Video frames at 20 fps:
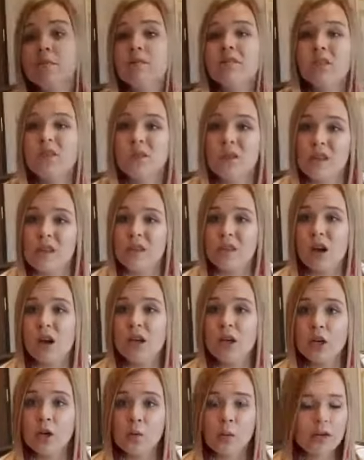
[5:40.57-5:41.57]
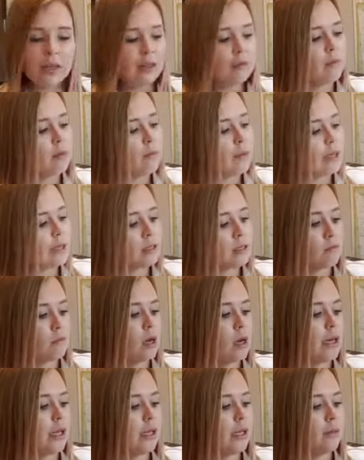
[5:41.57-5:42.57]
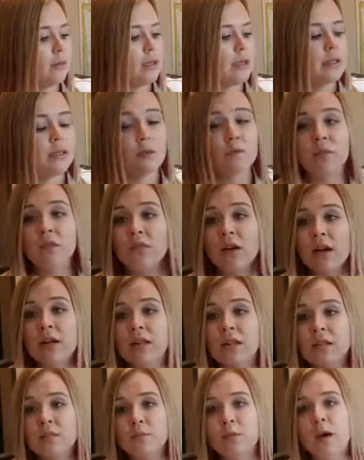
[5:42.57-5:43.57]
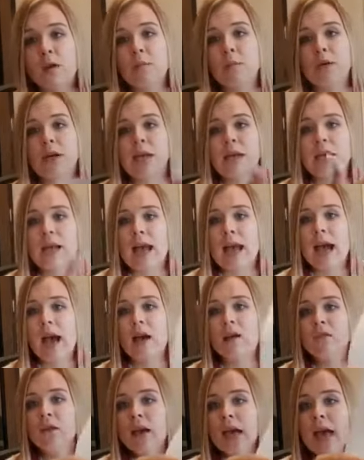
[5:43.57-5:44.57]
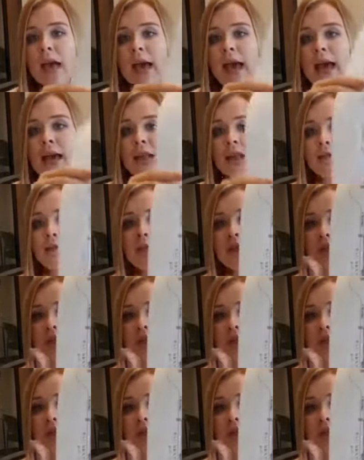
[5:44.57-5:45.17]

So he thought, you know what, let me make some money. Let me subdivide this property in half, and let me